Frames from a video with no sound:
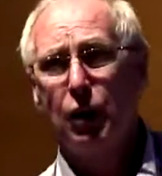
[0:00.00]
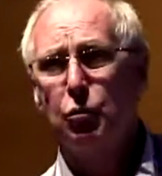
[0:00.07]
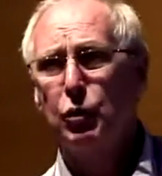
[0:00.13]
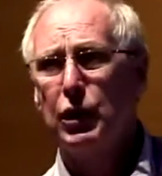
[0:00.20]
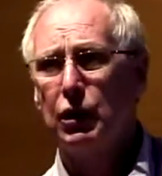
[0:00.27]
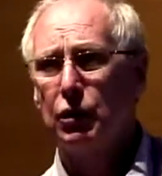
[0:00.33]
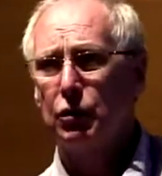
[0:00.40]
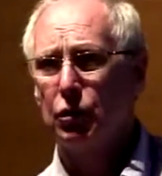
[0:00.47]

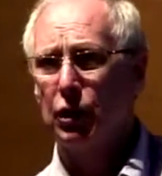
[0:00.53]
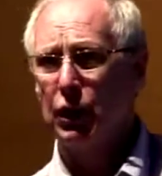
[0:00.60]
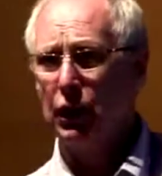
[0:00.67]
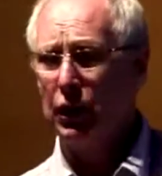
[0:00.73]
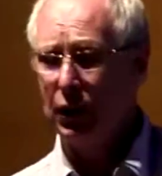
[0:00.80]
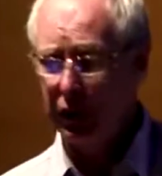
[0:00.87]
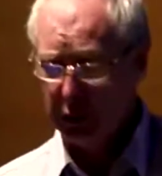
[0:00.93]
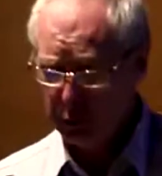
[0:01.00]
we
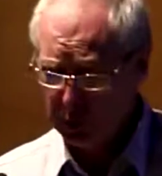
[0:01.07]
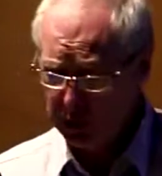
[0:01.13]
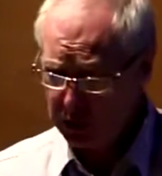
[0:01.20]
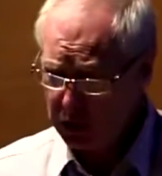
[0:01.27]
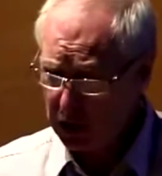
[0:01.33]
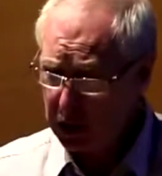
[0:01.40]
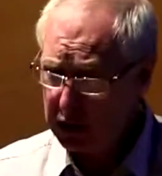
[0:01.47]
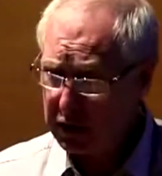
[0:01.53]

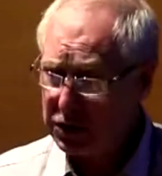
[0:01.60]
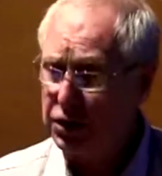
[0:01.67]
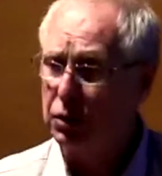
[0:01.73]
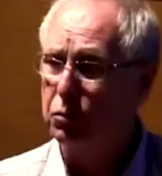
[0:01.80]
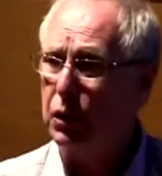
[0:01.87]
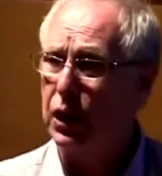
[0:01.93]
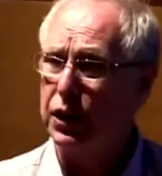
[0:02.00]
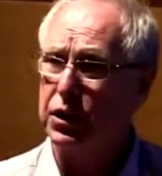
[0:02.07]
challenged
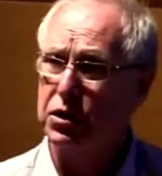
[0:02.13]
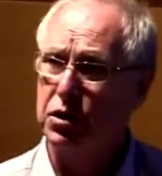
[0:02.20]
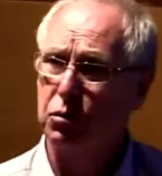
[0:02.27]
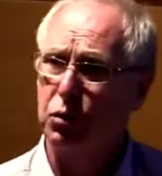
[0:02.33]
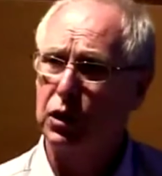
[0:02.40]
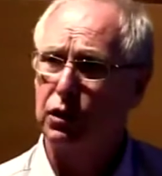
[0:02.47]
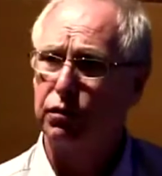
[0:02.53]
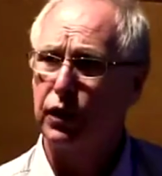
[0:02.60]
the mice
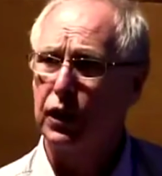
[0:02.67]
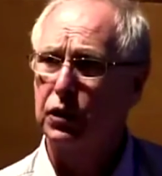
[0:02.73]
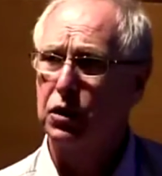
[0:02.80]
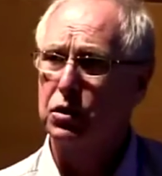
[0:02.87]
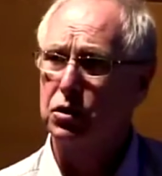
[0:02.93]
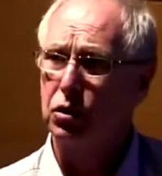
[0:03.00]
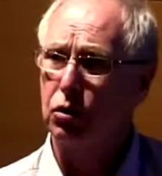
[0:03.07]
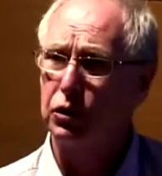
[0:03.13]
with a
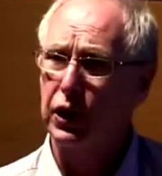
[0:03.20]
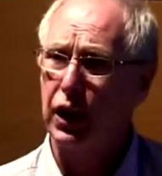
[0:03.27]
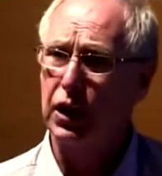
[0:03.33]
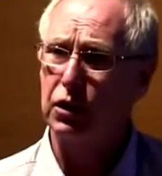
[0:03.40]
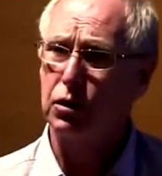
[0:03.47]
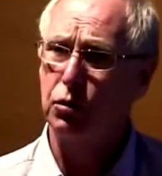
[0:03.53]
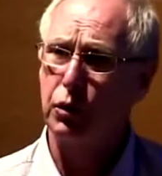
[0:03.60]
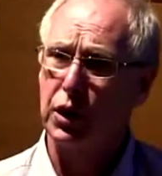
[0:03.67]
virus called
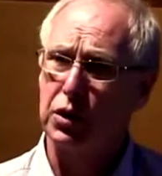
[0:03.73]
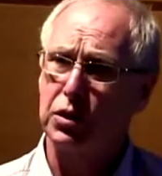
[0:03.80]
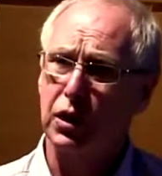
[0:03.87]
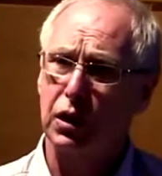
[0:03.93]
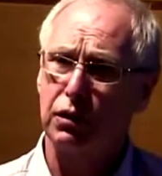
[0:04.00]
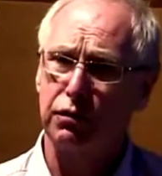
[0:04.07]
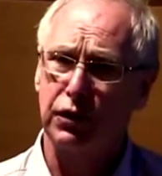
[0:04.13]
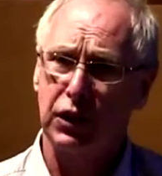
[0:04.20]

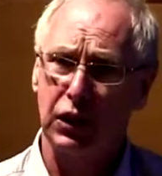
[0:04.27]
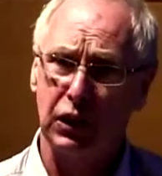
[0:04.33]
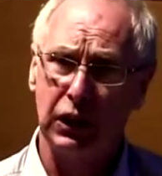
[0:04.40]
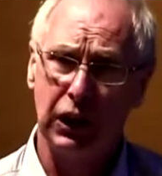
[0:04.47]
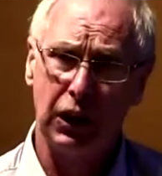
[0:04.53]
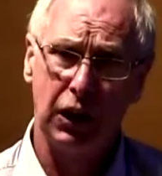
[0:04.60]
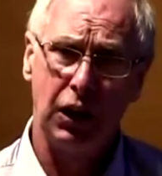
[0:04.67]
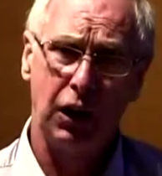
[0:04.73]
EcoHIV.
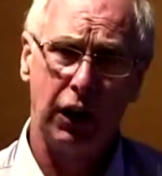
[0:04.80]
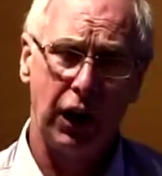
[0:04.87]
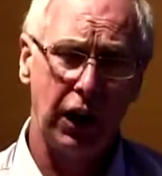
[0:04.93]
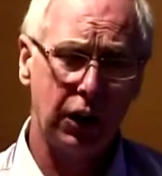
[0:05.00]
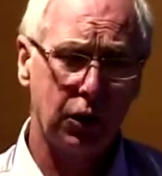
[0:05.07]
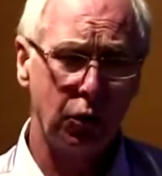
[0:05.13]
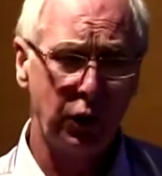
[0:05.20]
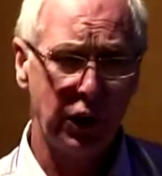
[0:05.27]

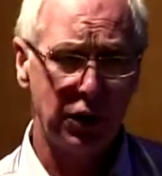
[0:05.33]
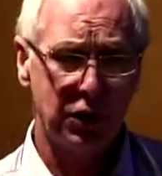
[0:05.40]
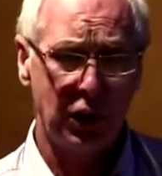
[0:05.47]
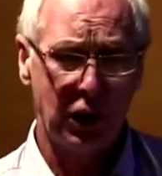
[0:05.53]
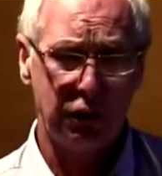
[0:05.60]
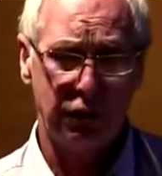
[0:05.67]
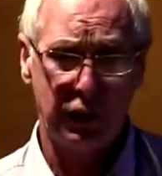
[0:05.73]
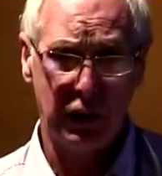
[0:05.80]

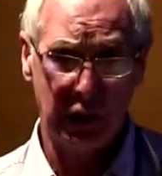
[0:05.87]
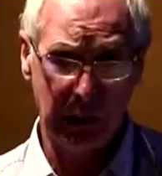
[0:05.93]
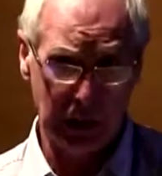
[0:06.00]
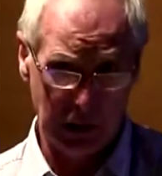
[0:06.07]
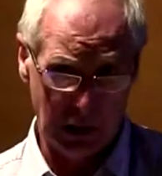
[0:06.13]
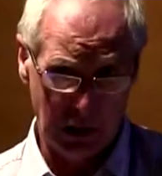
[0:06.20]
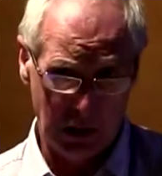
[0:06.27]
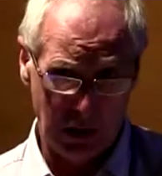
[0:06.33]
EcoHIV
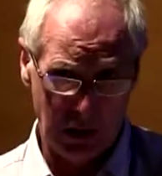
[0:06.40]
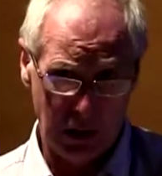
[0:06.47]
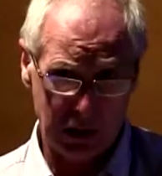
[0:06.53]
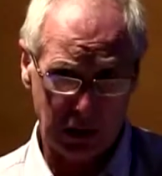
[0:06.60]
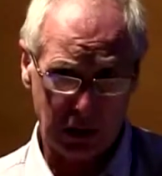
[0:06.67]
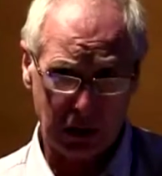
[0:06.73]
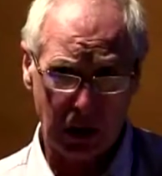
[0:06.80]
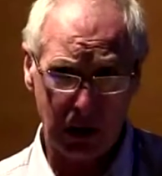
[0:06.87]

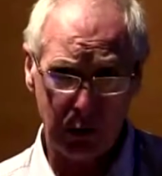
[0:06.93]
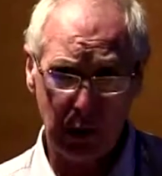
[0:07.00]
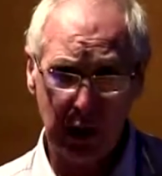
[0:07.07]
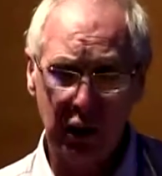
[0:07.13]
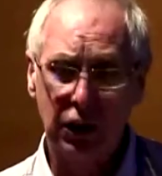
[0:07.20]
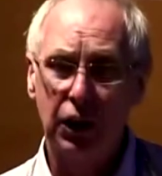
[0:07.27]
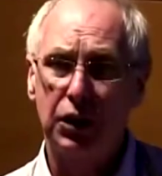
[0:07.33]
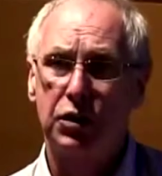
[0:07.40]
is a
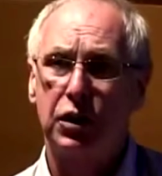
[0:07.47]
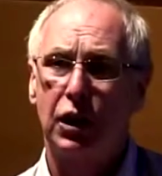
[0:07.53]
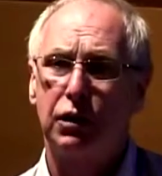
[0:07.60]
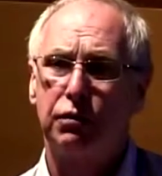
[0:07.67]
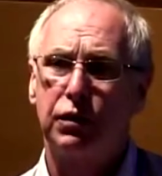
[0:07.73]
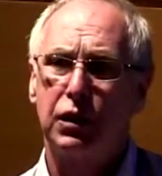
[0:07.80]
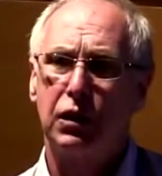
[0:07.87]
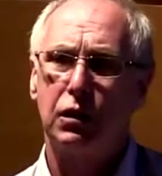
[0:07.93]
chimeric
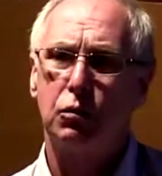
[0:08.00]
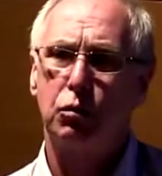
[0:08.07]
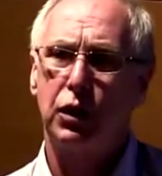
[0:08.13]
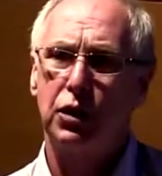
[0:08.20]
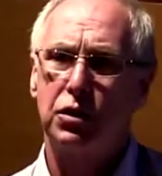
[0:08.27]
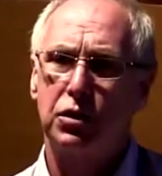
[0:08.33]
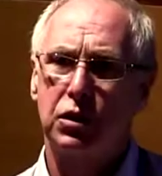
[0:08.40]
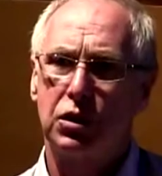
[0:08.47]
HIV in
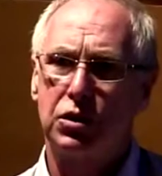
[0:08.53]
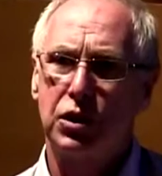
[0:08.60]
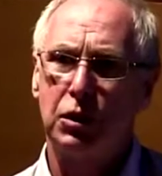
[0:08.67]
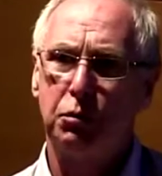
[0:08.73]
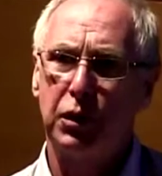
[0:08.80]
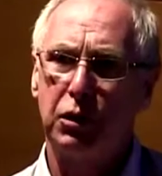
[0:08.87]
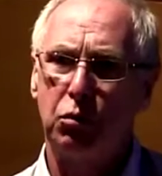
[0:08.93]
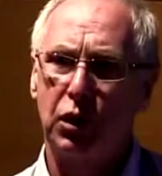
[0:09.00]
which the
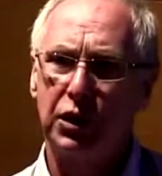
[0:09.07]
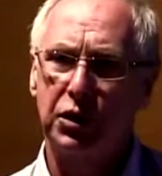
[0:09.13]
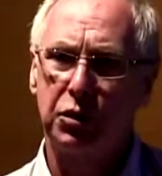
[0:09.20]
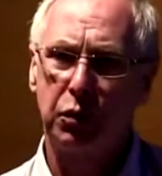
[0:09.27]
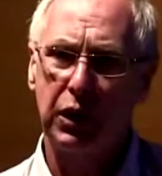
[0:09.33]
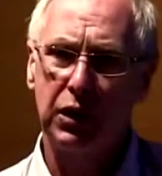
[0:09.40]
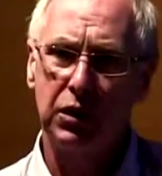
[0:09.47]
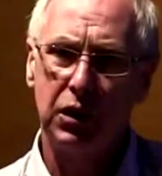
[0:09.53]

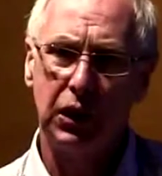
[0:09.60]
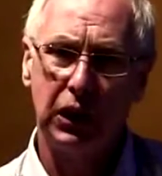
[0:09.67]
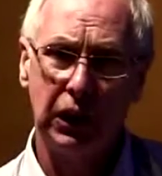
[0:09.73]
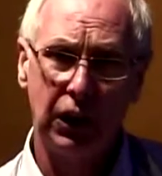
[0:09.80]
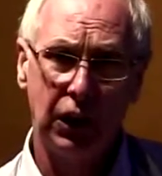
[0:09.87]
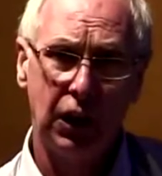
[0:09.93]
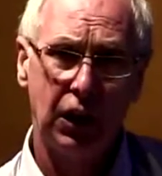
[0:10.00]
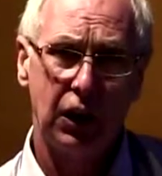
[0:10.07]

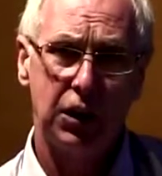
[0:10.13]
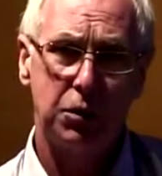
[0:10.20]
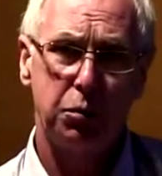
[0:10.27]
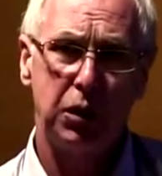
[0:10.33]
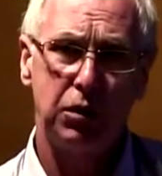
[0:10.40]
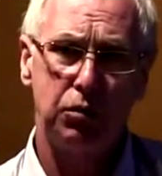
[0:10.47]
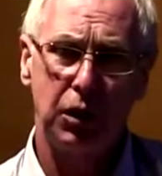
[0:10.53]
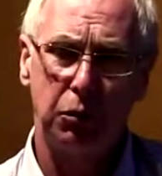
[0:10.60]
GP120 has
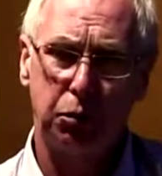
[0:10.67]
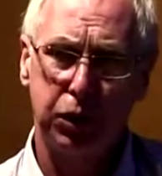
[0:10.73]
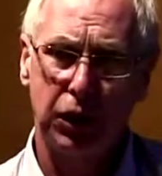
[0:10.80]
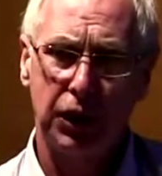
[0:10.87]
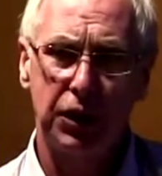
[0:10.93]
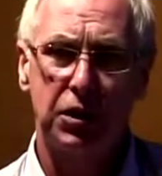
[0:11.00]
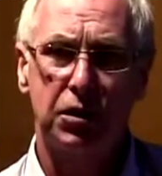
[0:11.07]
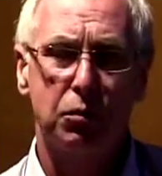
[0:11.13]
been
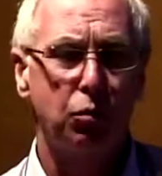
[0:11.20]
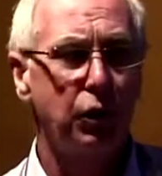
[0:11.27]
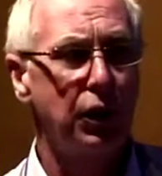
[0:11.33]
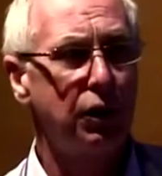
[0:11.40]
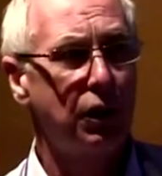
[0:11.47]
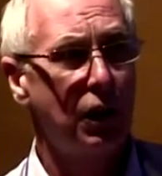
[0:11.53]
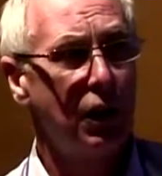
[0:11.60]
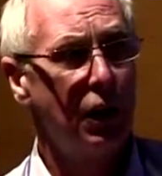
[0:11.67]
replaced
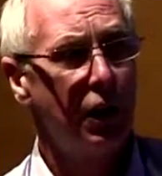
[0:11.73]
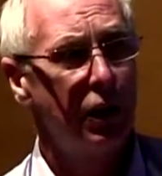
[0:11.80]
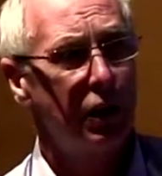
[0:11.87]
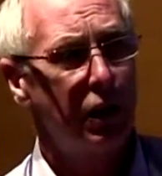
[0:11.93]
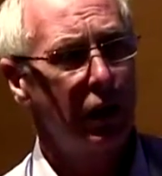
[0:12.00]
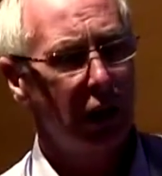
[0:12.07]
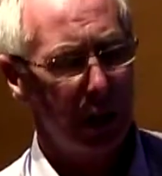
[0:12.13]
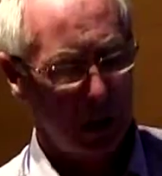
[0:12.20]
with
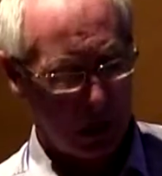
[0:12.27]
the